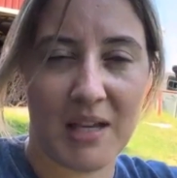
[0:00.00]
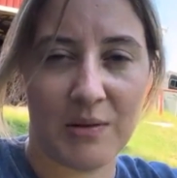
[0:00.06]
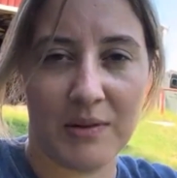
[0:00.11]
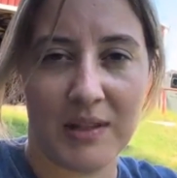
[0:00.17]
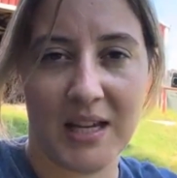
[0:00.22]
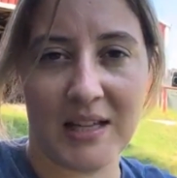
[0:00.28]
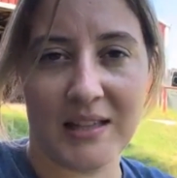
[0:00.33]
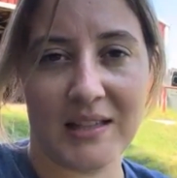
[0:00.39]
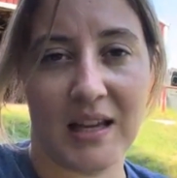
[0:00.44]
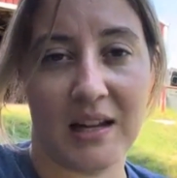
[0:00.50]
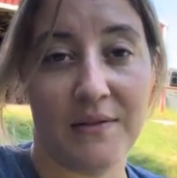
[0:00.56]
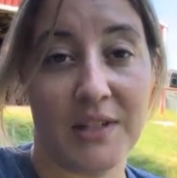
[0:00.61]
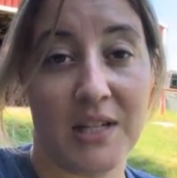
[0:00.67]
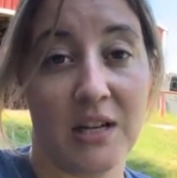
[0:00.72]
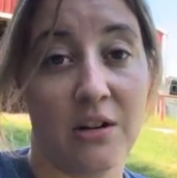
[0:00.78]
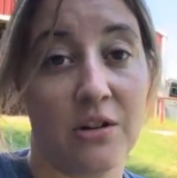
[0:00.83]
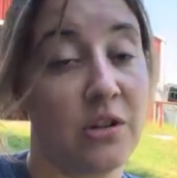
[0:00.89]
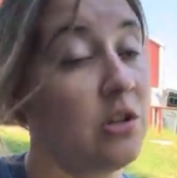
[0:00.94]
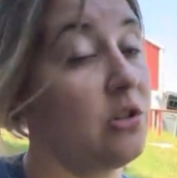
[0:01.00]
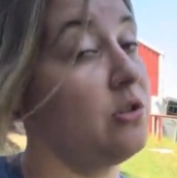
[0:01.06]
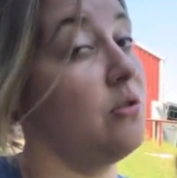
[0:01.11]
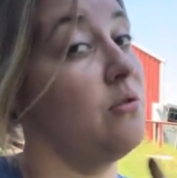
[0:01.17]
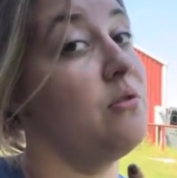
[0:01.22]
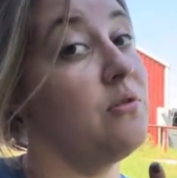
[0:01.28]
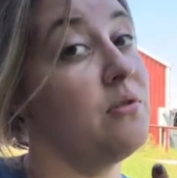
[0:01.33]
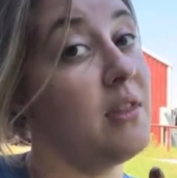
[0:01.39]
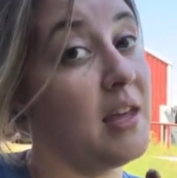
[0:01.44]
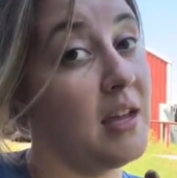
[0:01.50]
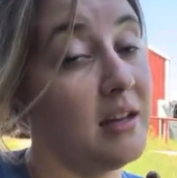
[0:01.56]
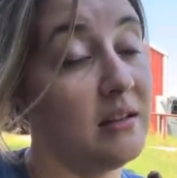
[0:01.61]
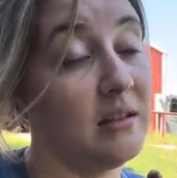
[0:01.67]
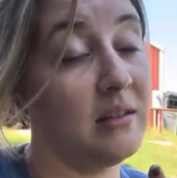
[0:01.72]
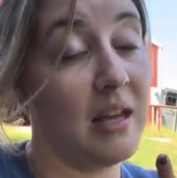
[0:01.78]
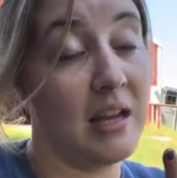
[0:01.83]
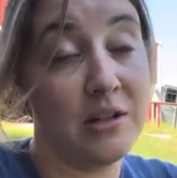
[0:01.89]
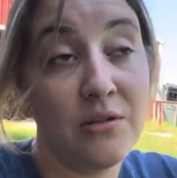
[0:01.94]
with the inside of his ears. So do
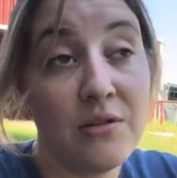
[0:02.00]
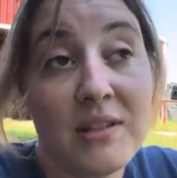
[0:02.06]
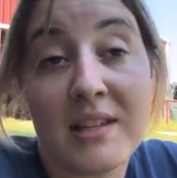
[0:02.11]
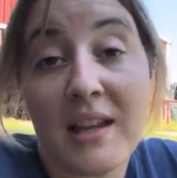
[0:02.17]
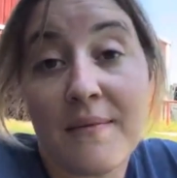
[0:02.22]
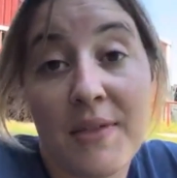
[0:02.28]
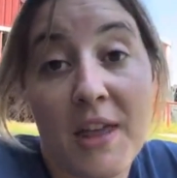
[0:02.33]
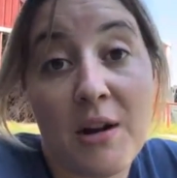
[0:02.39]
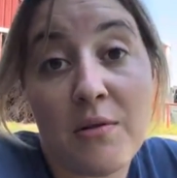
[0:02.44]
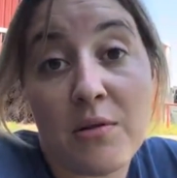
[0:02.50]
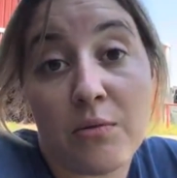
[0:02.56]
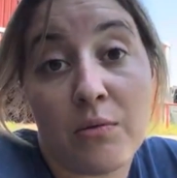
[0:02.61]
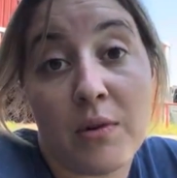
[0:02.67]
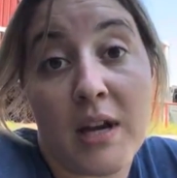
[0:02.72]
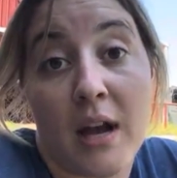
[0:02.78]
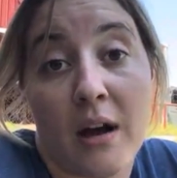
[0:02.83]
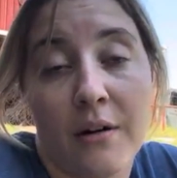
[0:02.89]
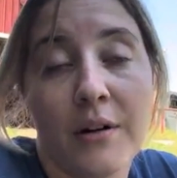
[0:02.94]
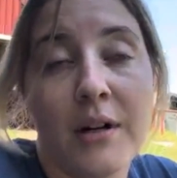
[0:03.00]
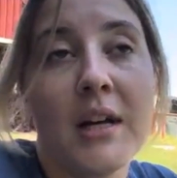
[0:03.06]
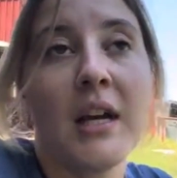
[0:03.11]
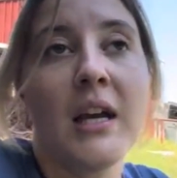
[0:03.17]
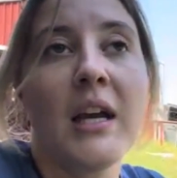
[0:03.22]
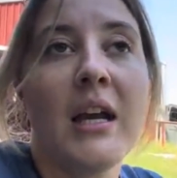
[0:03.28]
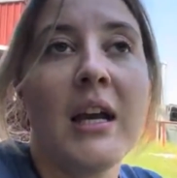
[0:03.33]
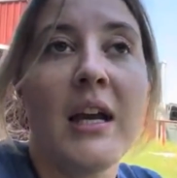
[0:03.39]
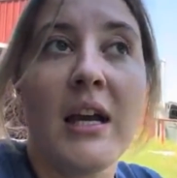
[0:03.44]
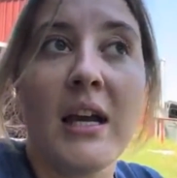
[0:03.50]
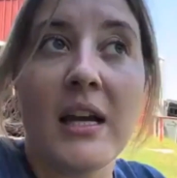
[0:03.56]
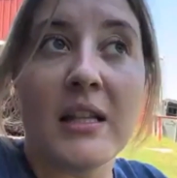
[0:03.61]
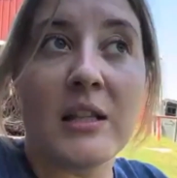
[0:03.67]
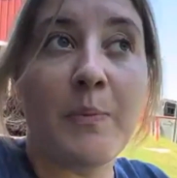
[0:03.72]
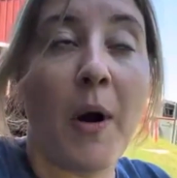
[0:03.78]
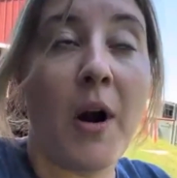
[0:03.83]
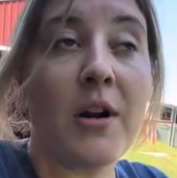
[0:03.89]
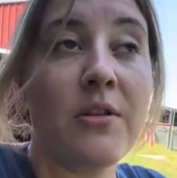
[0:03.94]
they do the same thing with Rio. It's
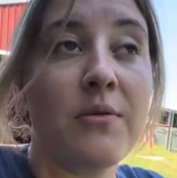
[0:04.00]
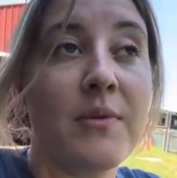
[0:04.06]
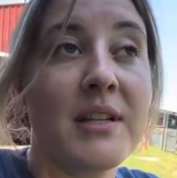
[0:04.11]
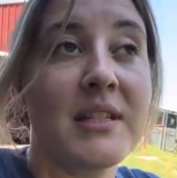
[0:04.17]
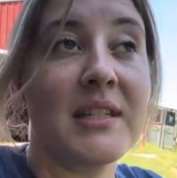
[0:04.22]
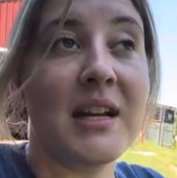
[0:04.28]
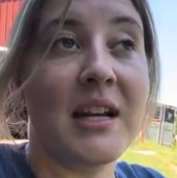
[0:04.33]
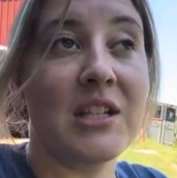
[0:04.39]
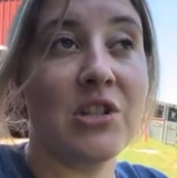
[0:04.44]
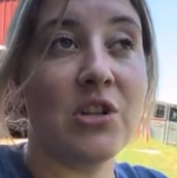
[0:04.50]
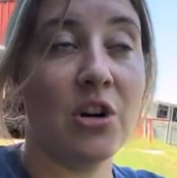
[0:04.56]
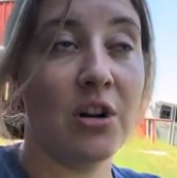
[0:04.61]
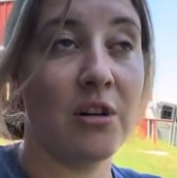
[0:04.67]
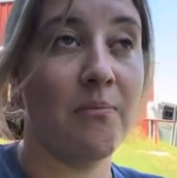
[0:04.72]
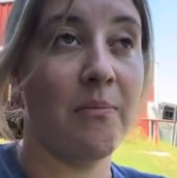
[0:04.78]
part of the reason I started